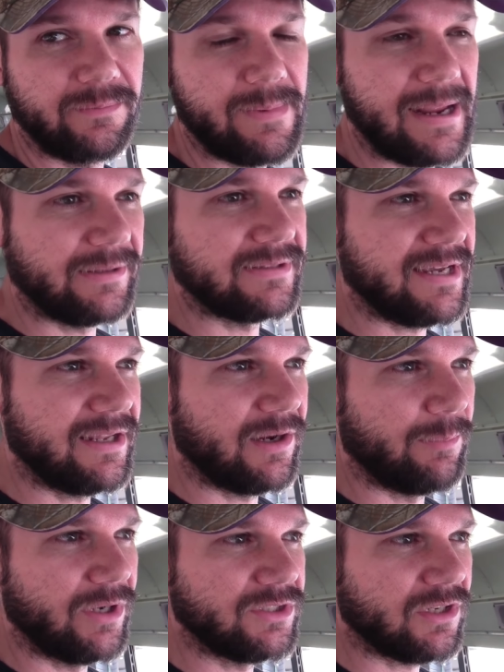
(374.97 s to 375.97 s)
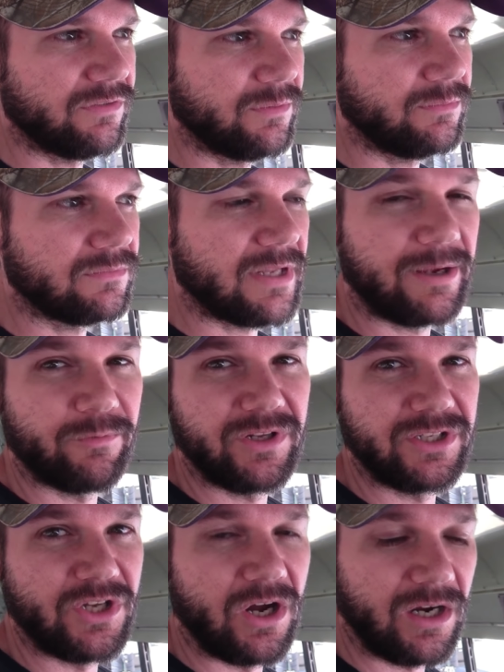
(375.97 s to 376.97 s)
We might tint a bunch of them, like
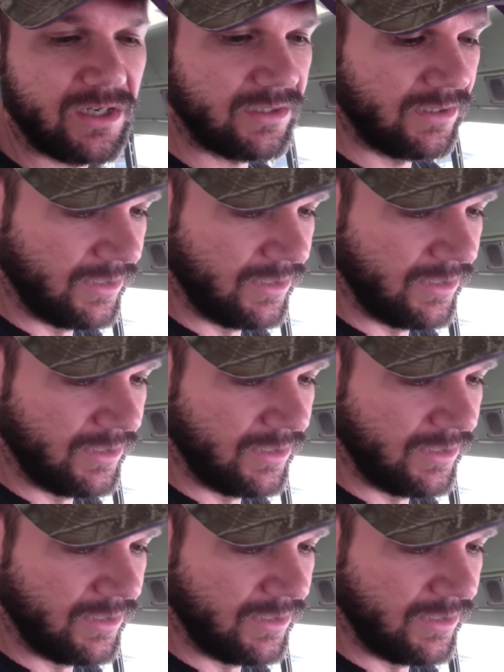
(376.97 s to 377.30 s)
really dark,